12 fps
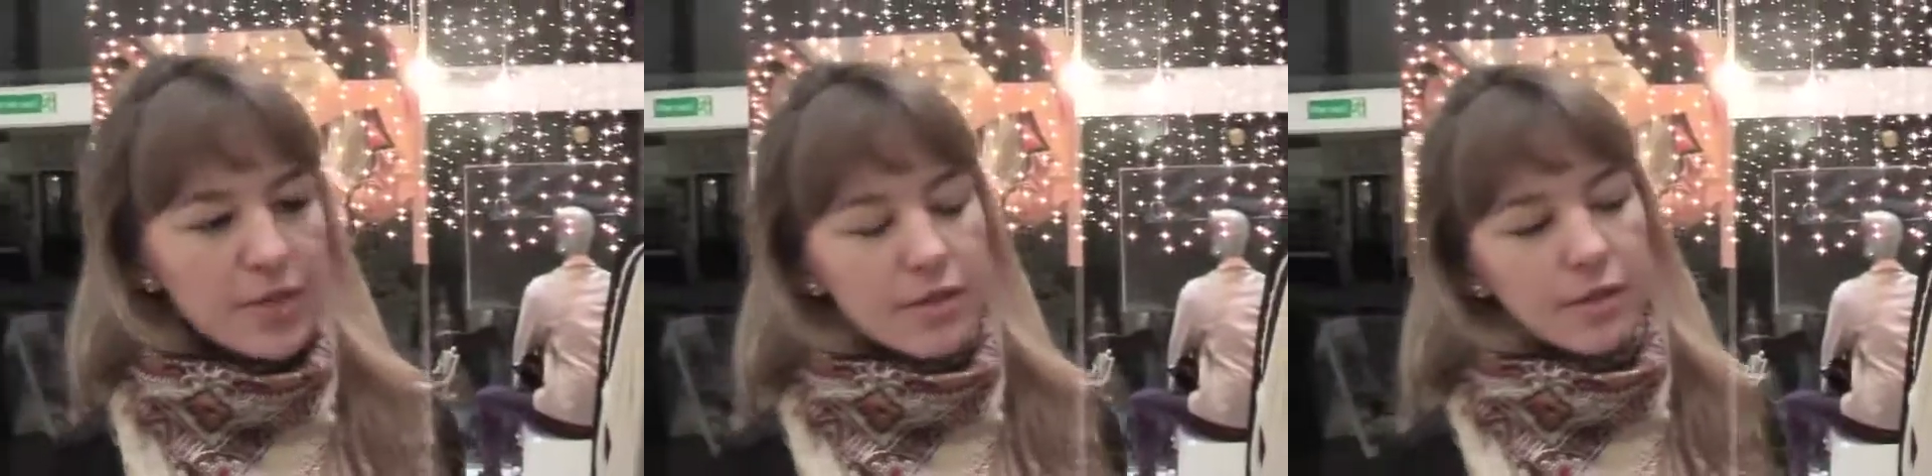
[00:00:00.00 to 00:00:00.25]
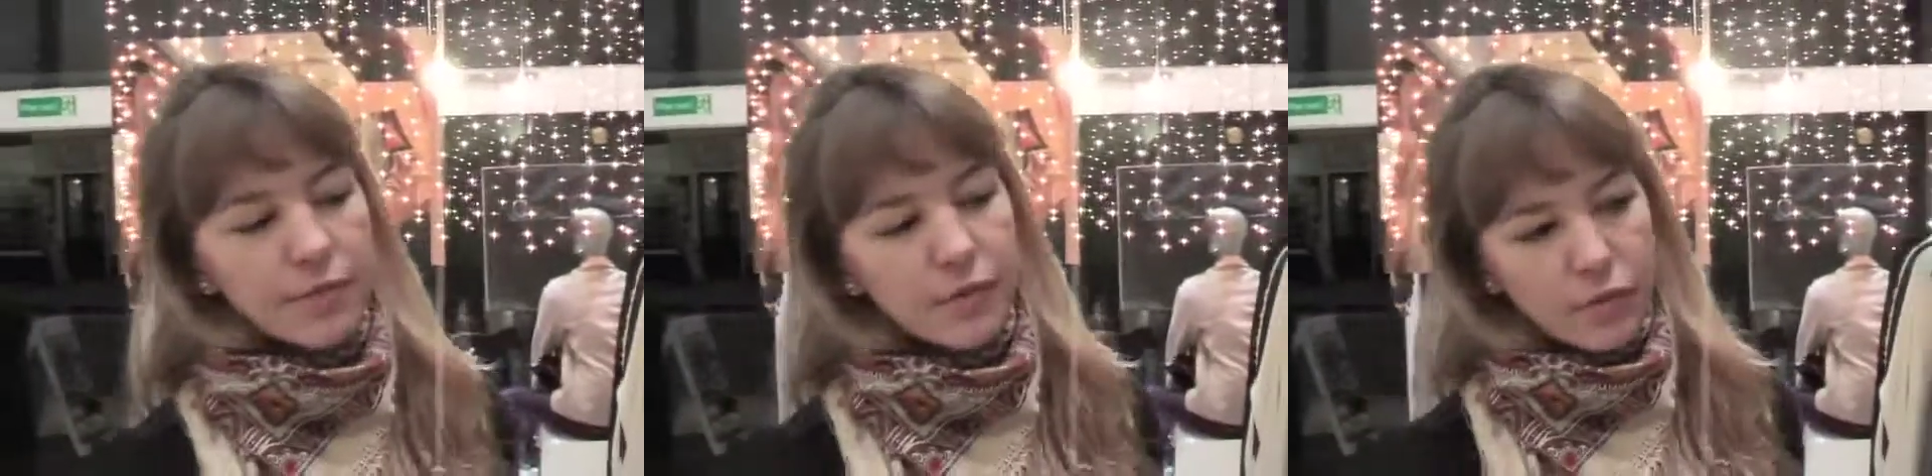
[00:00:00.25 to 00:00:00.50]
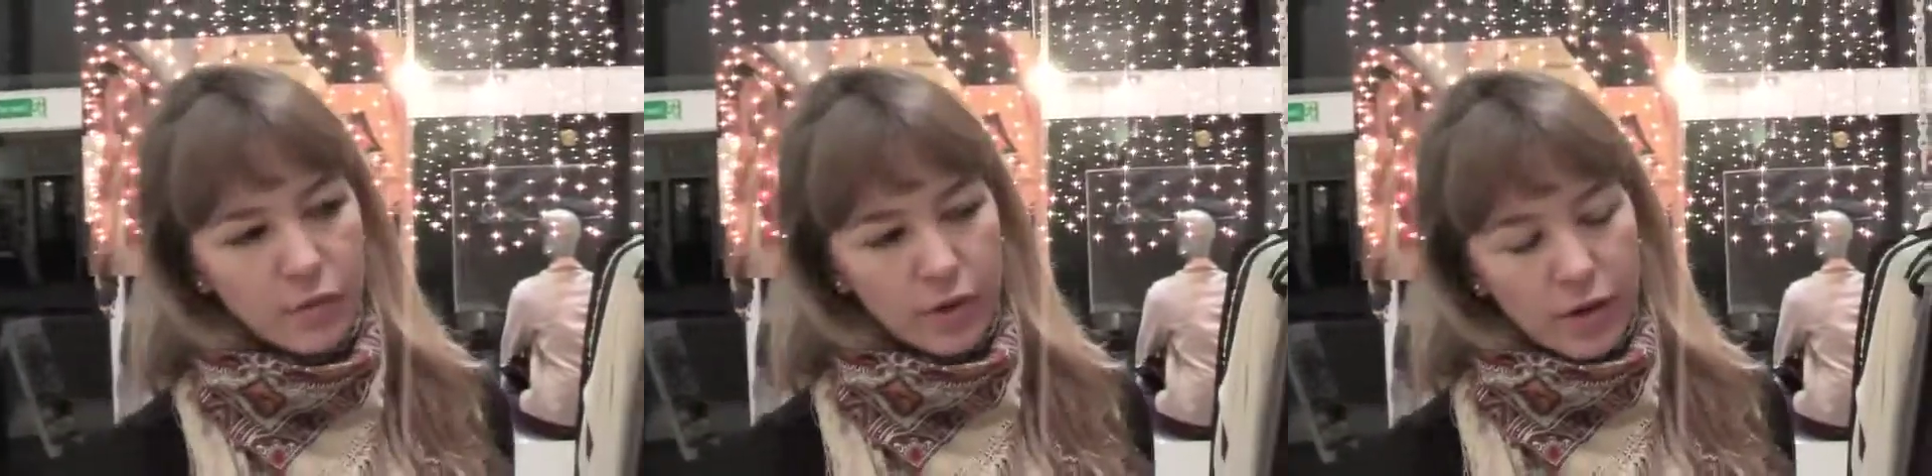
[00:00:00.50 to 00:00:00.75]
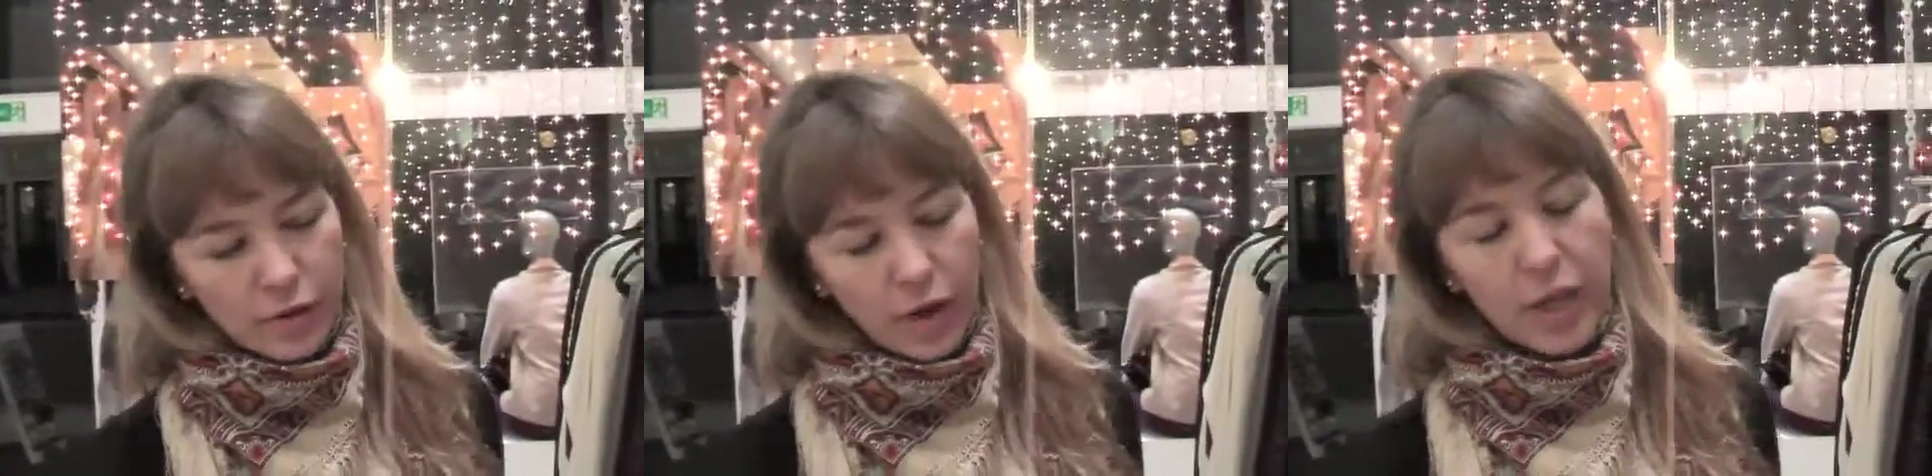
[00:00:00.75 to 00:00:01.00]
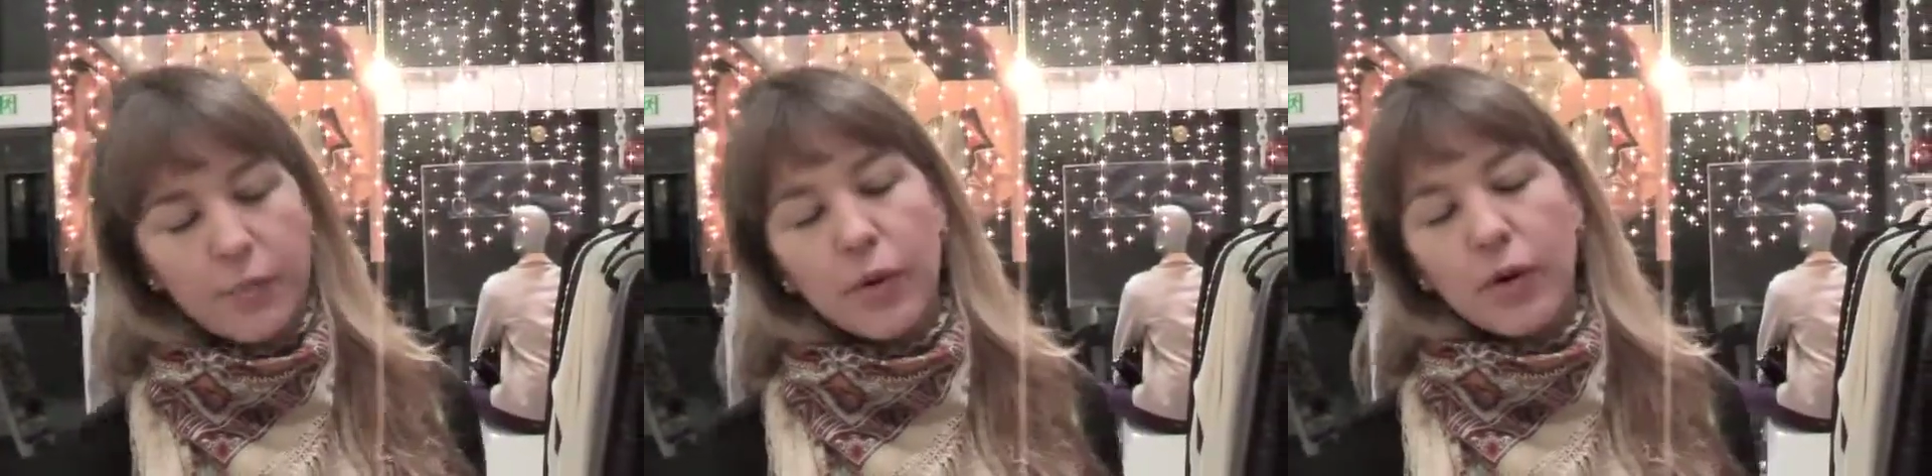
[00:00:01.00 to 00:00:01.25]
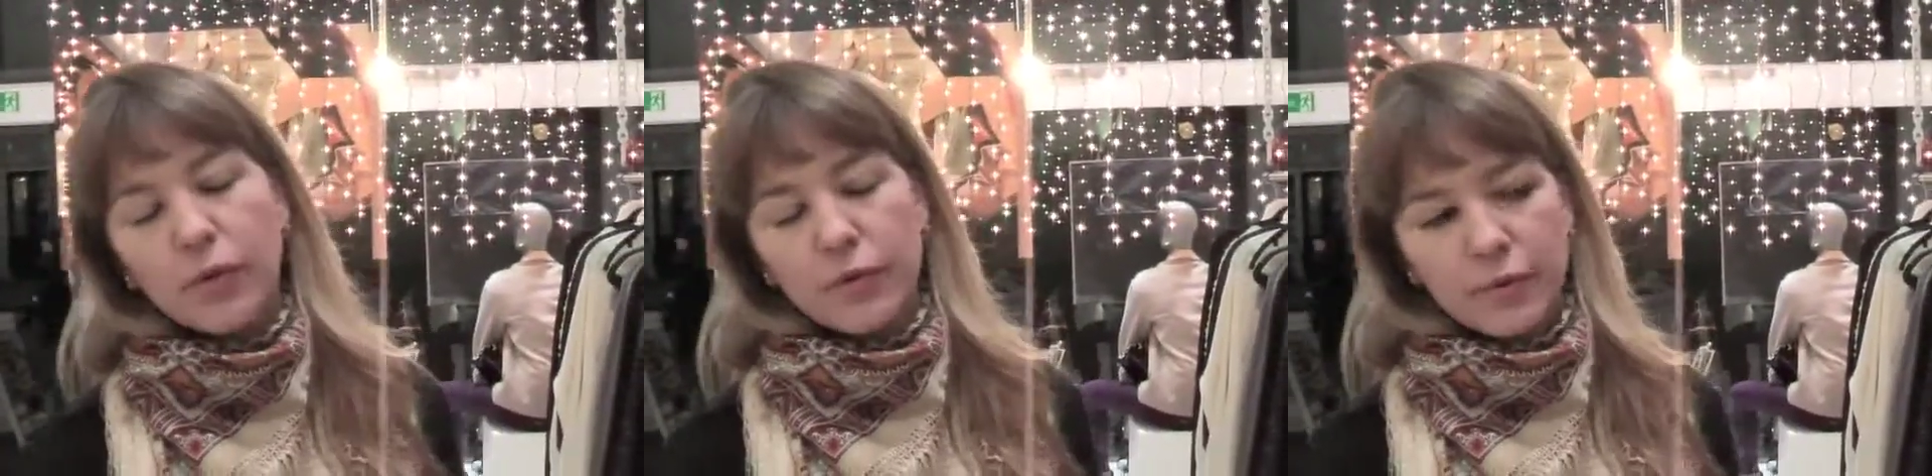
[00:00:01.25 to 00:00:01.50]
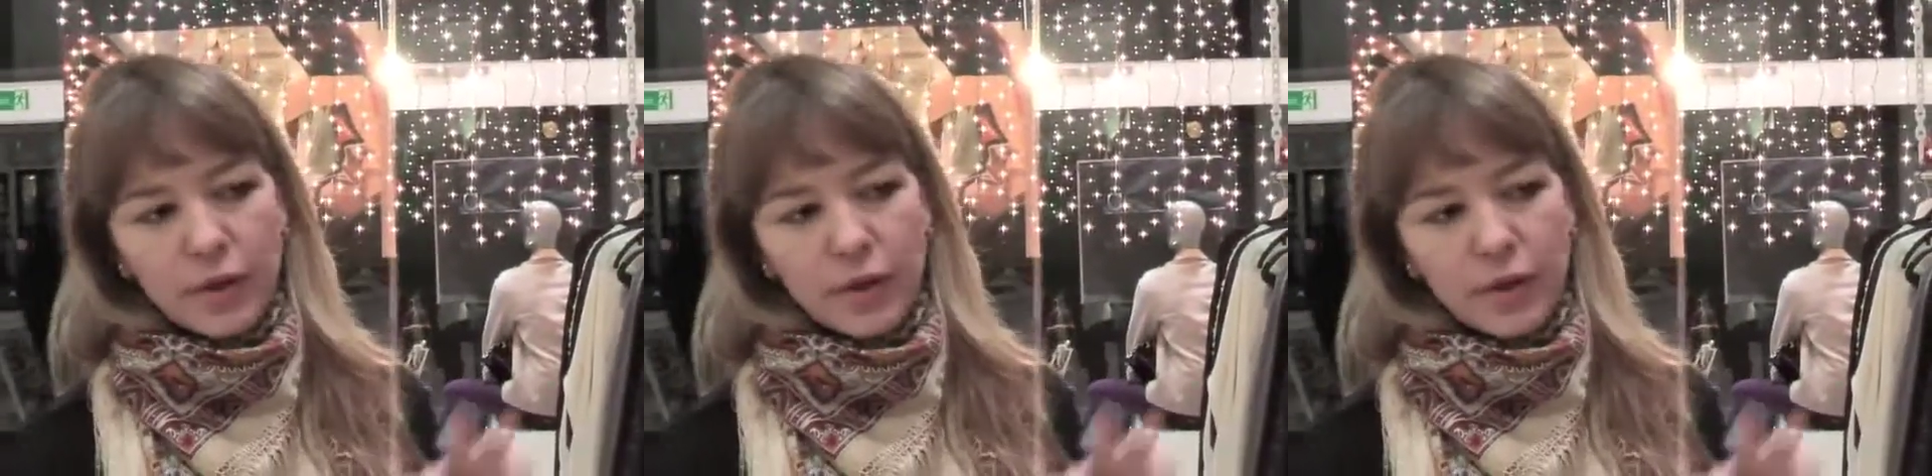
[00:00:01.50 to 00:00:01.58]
is a rainbow,